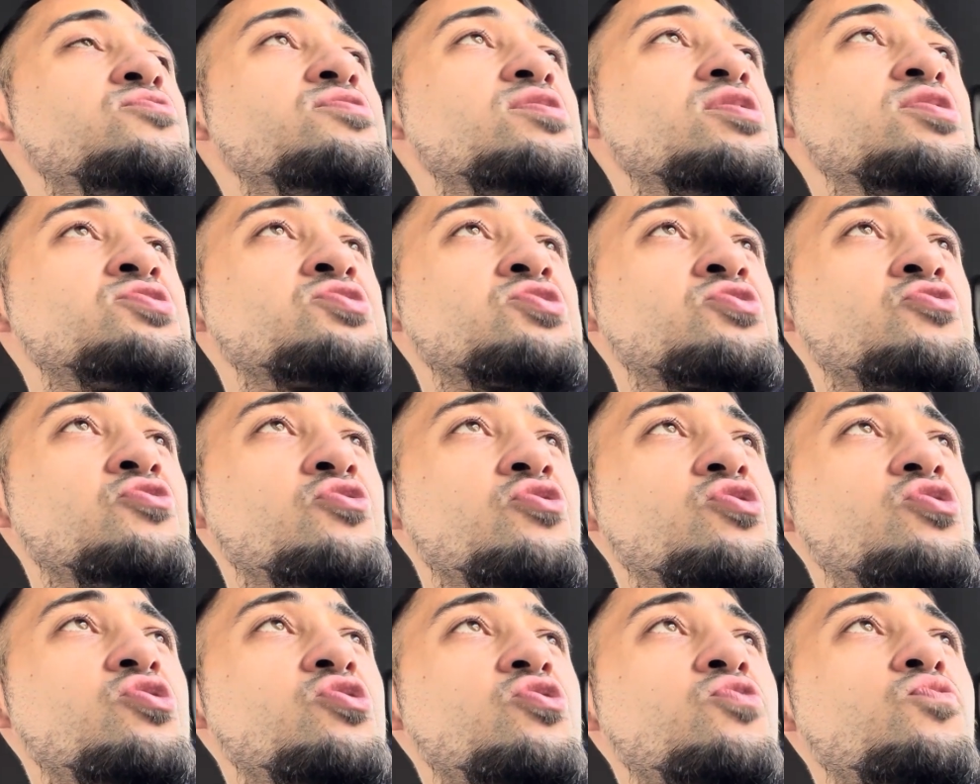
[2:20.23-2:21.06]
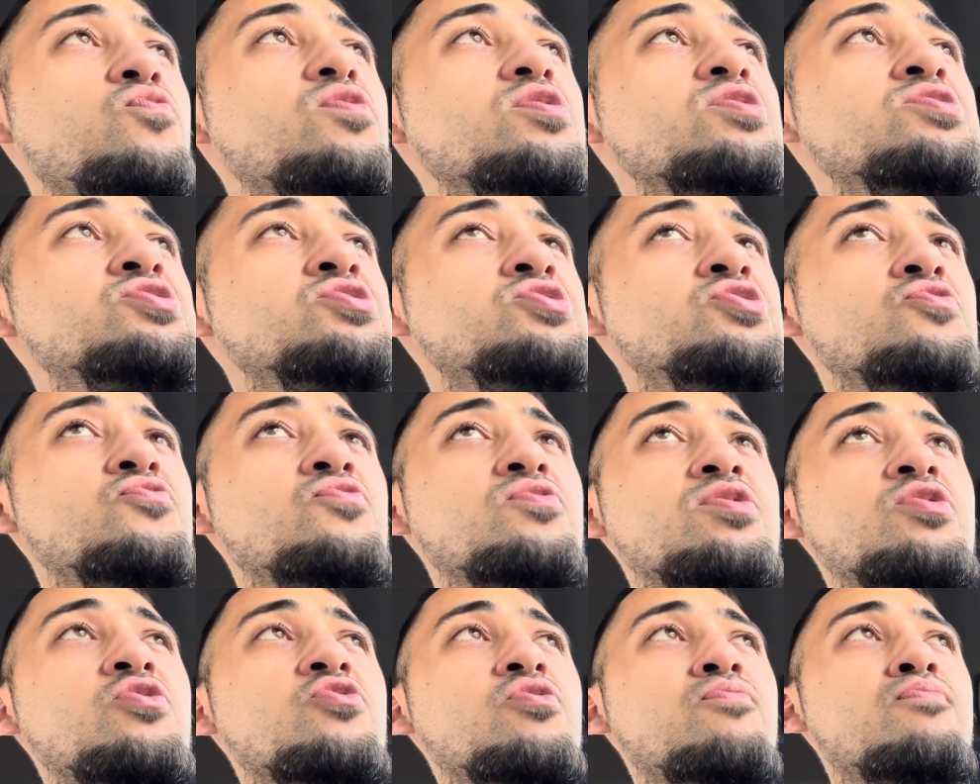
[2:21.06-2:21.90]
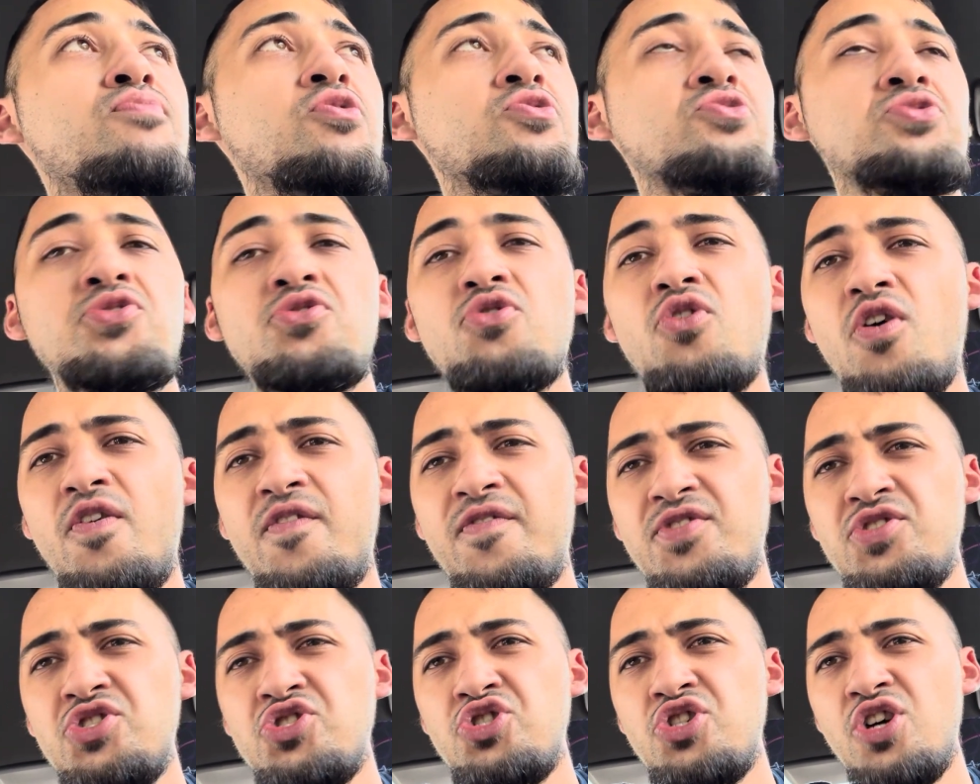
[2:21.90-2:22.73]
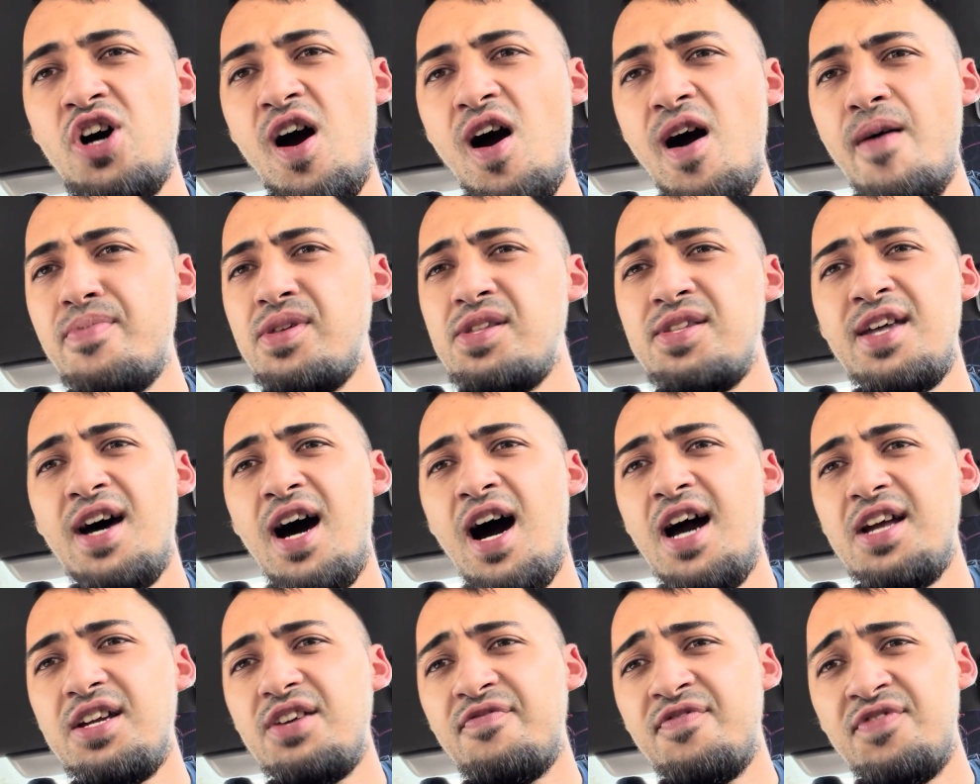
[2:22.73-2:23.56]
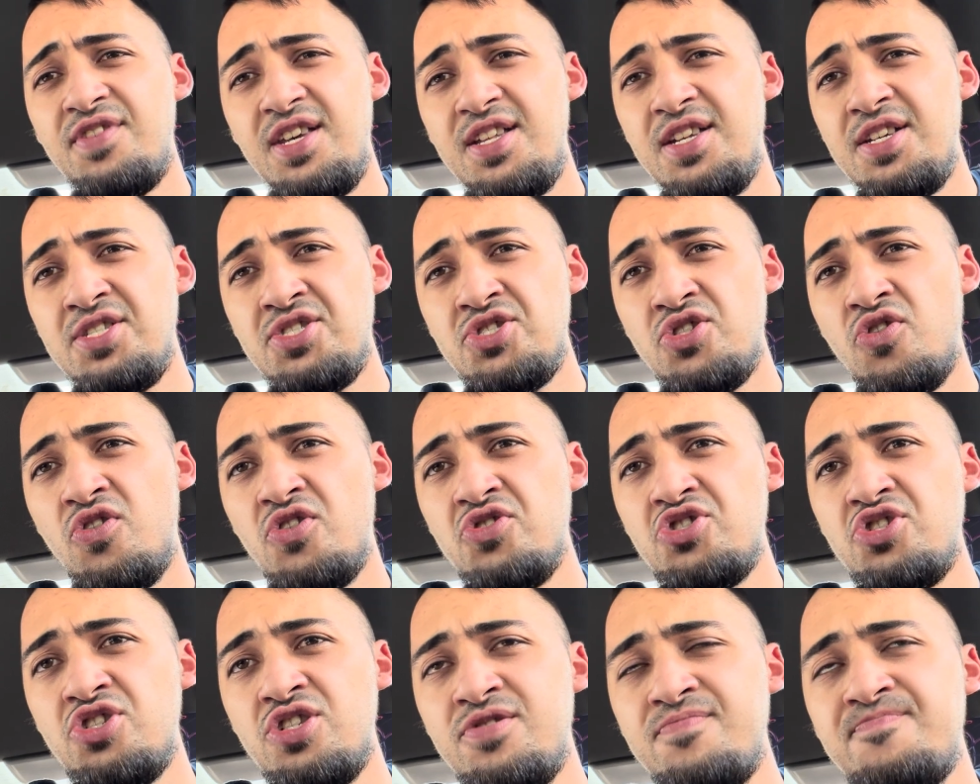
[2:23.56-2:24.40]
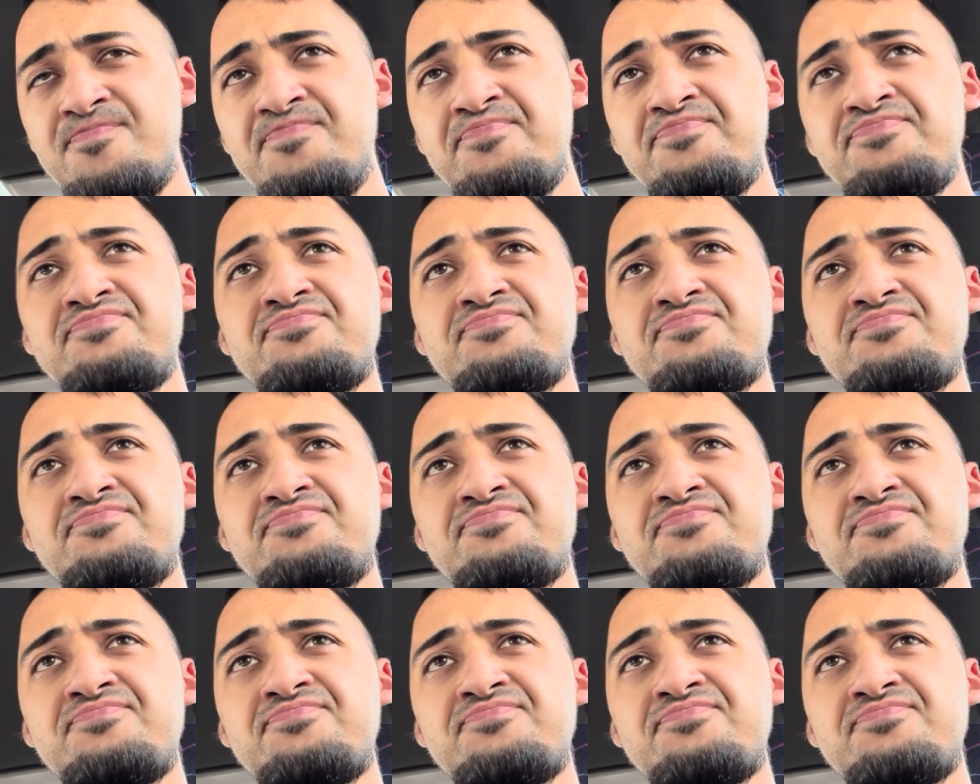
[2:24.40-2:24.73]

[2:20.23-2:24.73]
This girl was doing her post office job and died of heat exhaustion.